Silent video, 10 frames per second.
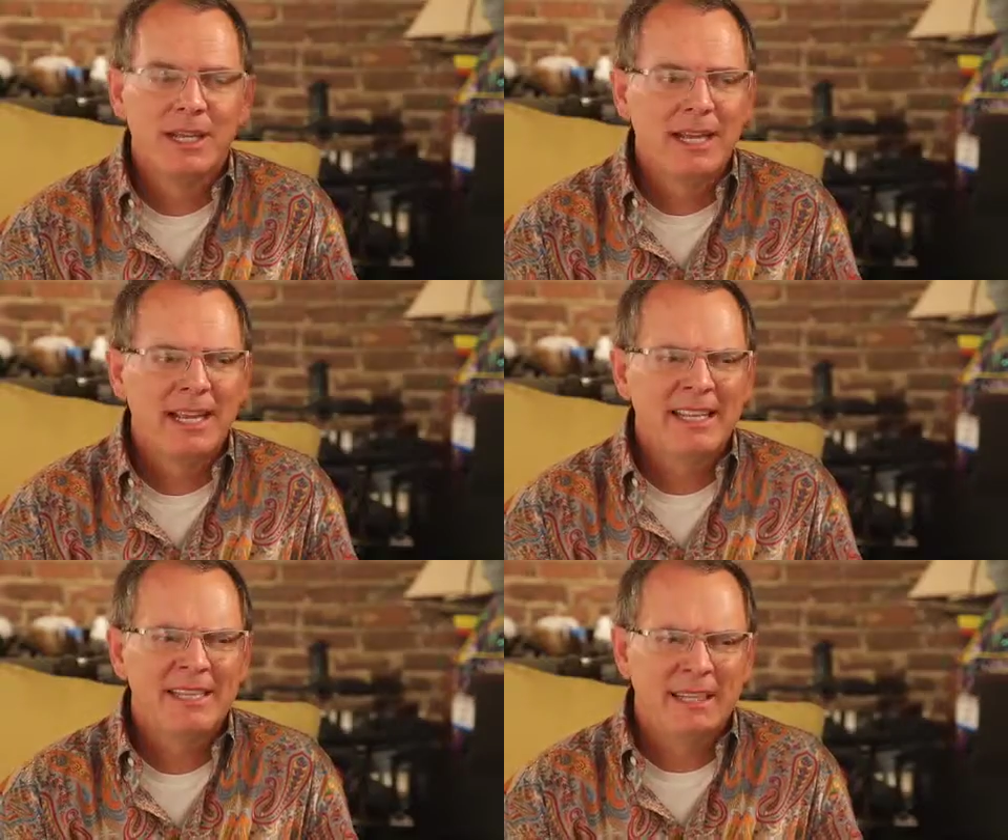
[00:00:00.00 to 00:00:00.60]

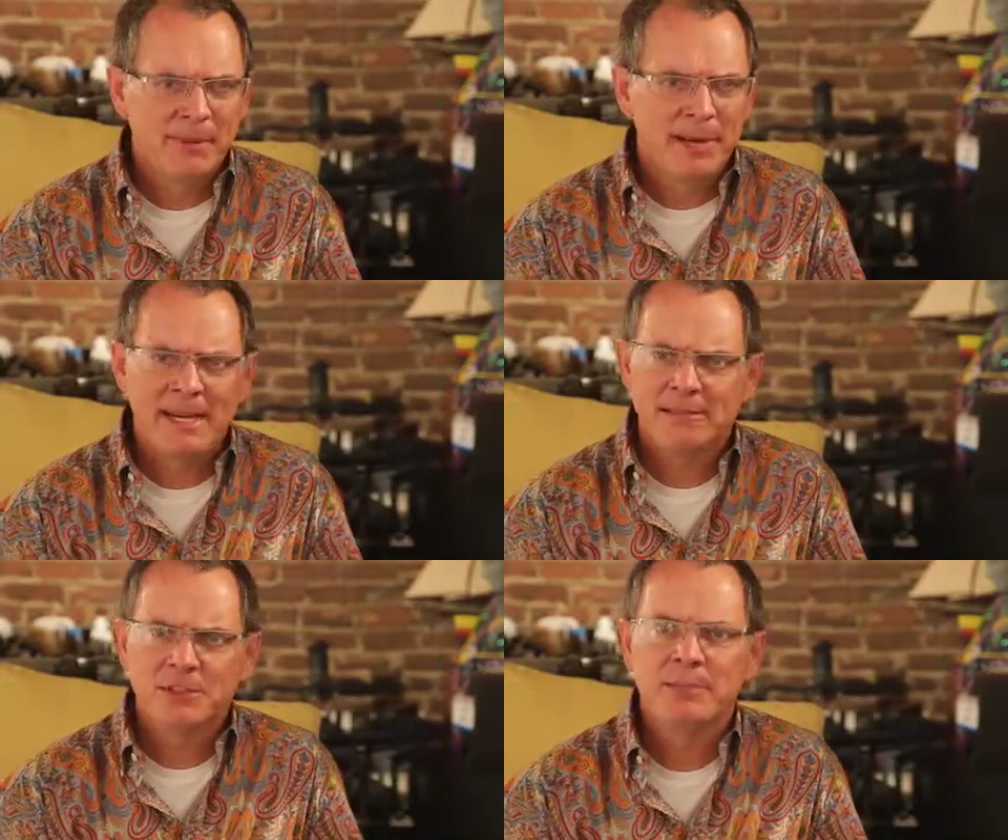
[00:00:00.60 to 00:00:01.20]
and the
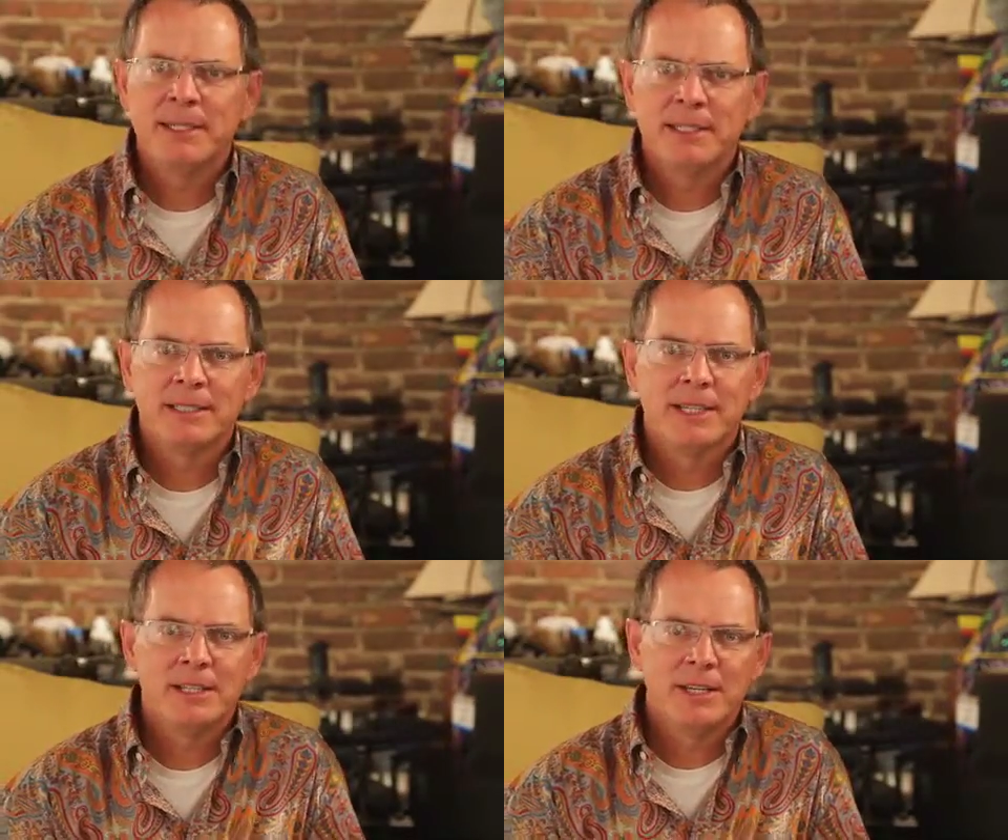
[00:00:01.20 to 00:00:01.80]
competitive
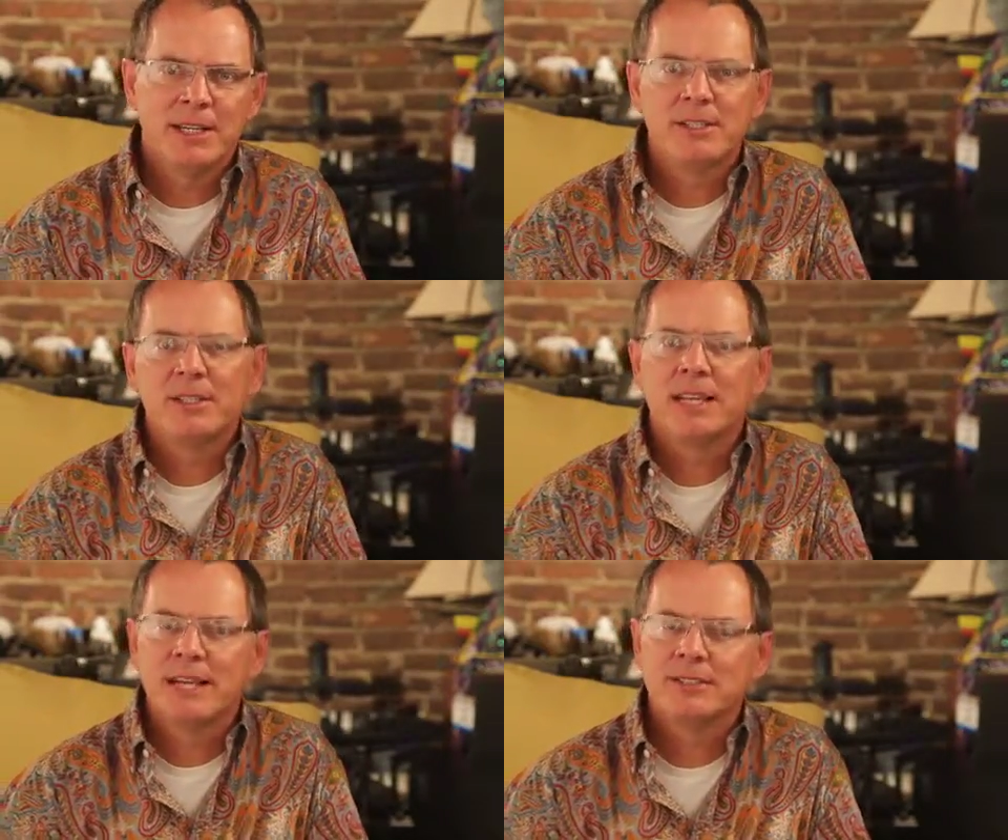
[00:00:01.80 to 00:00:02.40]
spirit that you get
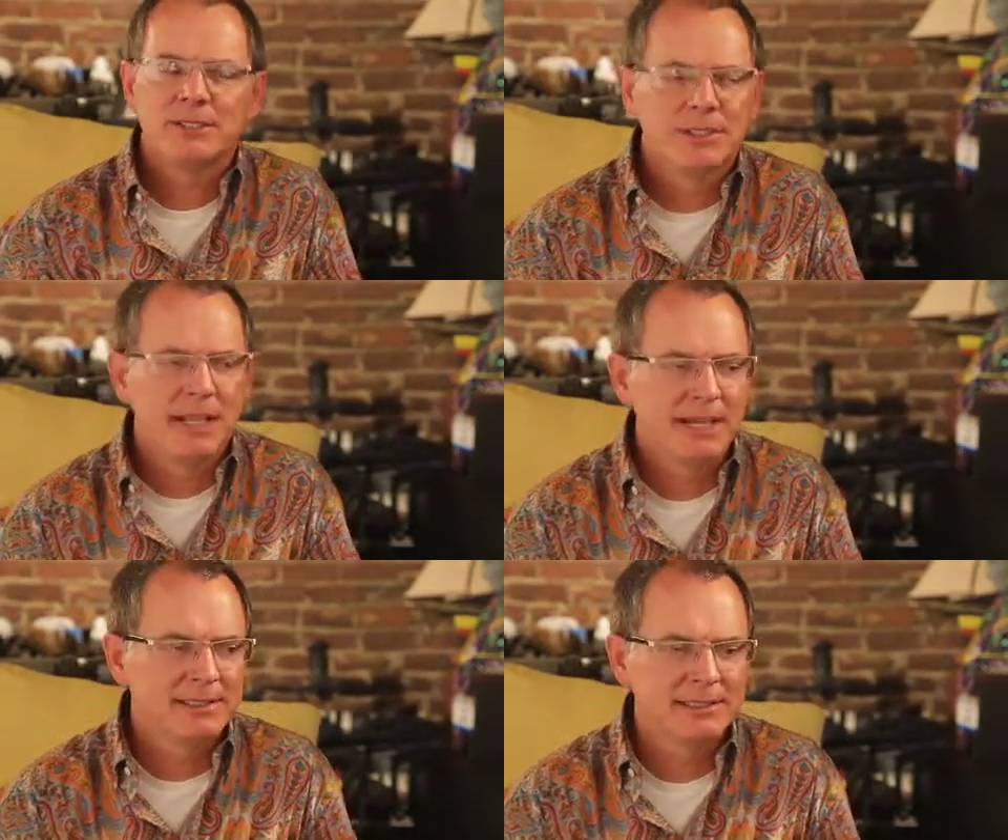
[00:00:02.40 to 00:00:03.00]
to
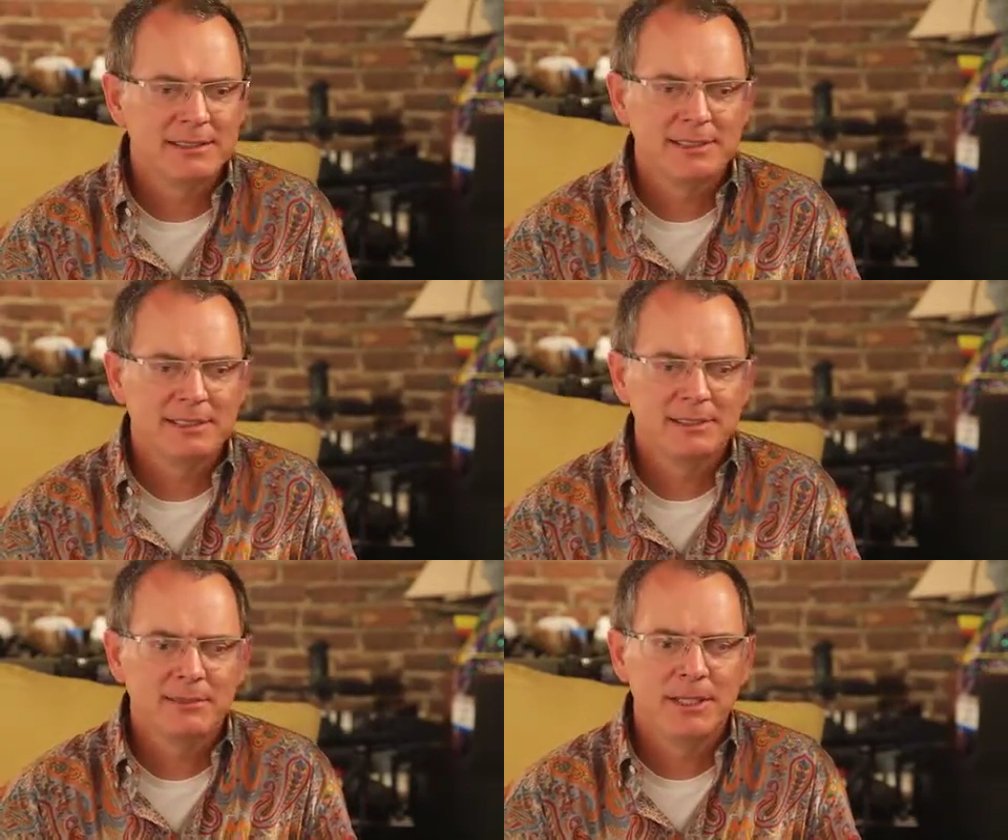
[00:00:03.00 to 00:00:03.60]
exercise, it's
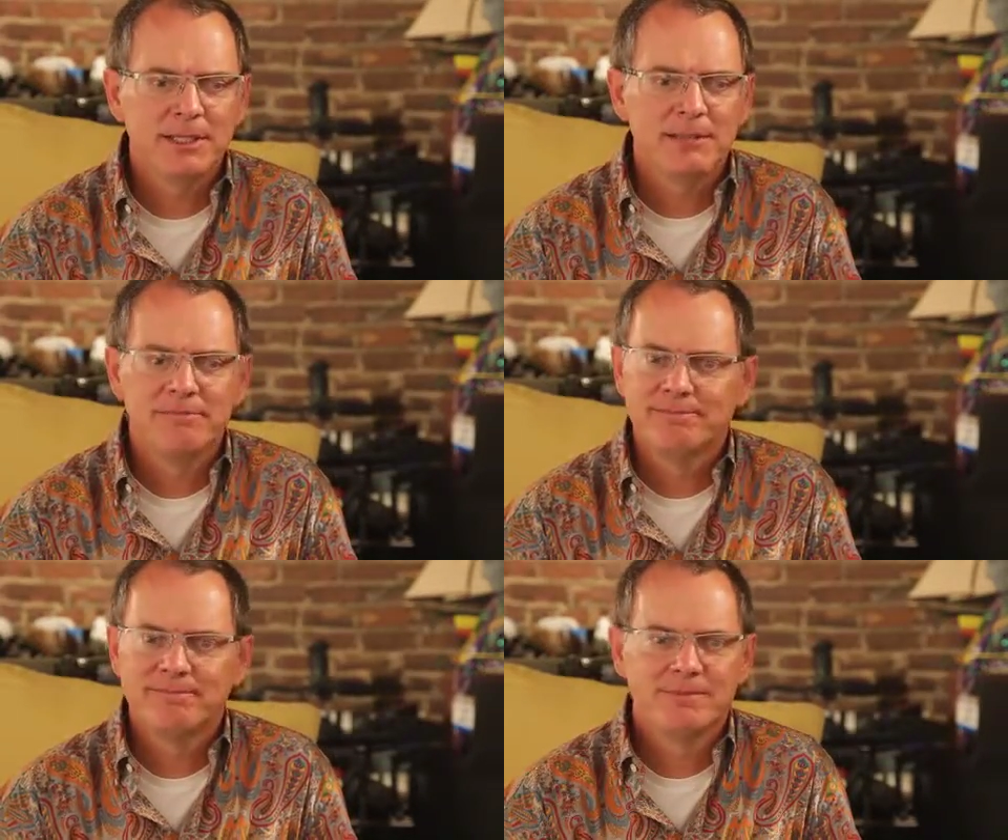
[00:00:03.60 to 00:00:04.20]
just
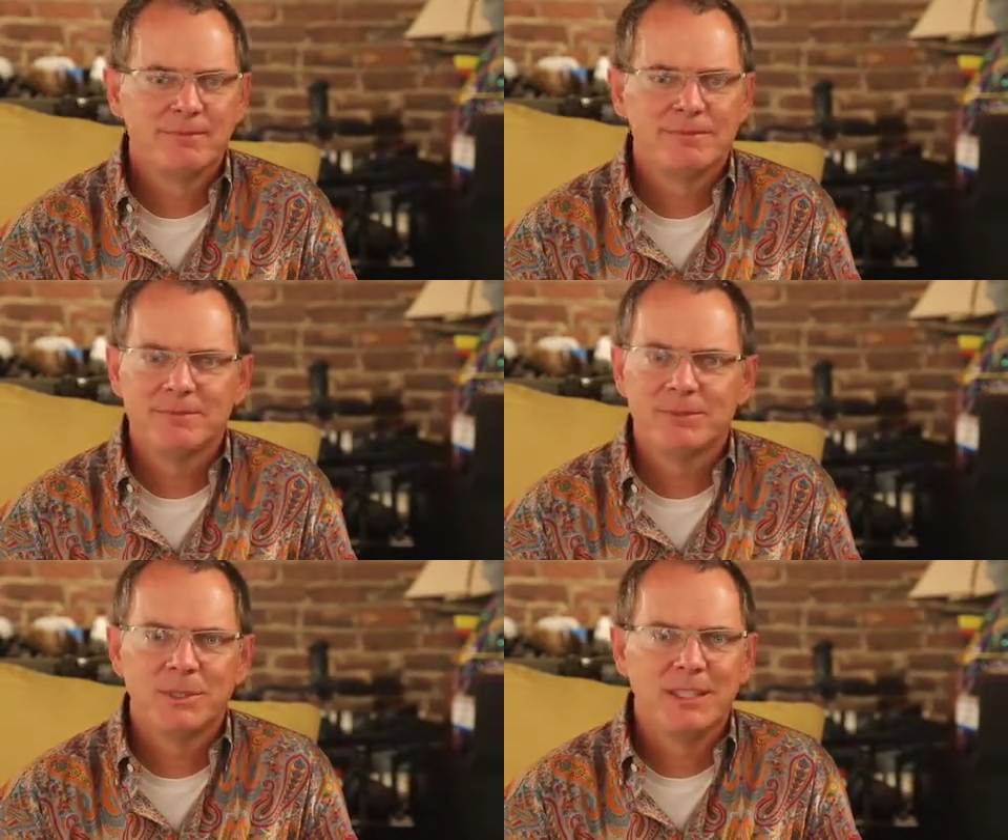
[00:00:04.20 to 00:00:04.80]
been
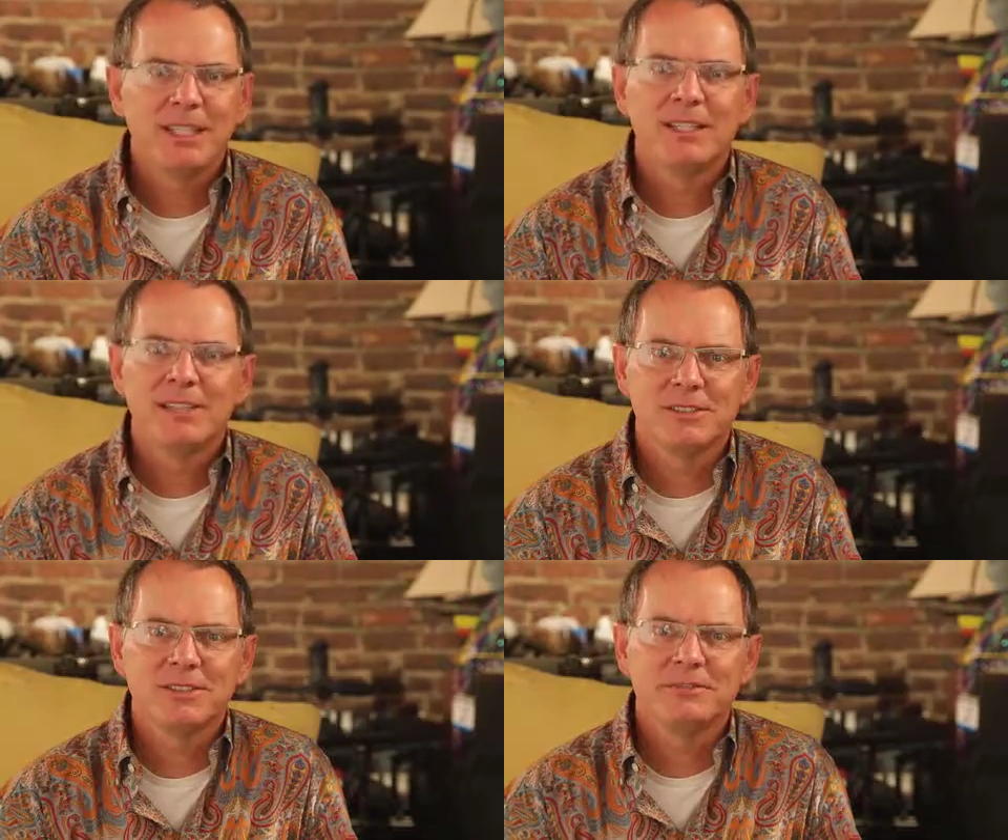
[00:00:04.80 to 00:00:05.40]
ridiculously